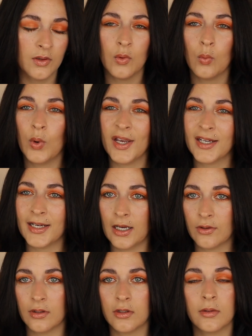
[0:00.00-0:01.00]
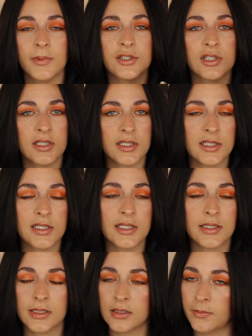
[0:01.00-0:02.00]
wait it out a little bit just because it
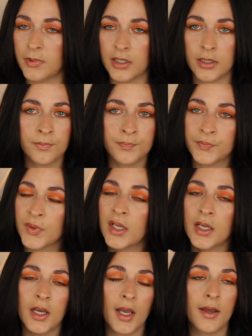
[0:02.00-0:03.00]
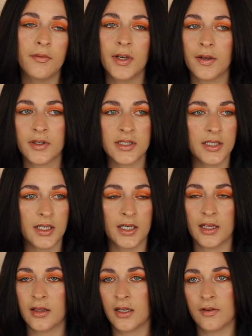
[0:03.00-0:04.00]
says it's limited. I've never seen
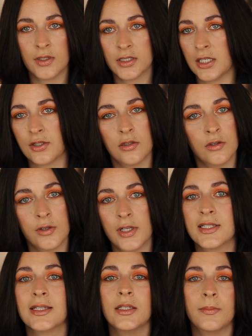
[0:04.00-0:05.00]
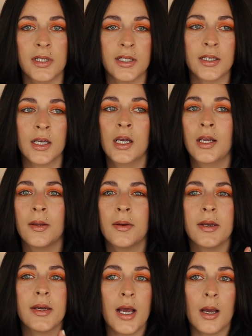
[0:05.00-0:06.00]
anything of Natasha Denona that's limited
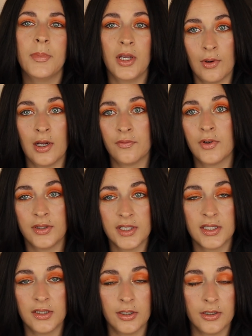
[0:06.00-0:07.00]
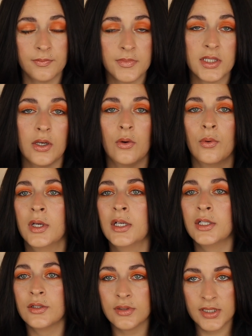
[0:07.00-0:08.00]
not be around for at least a year. So
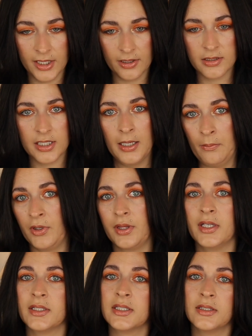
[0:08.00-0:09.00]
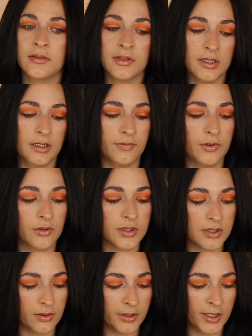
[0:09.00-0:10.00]
take your time with it if you're
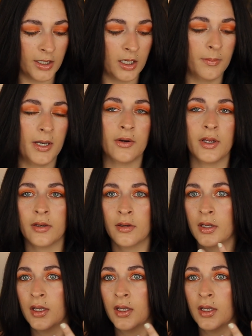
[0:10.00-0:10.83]
still thinking about it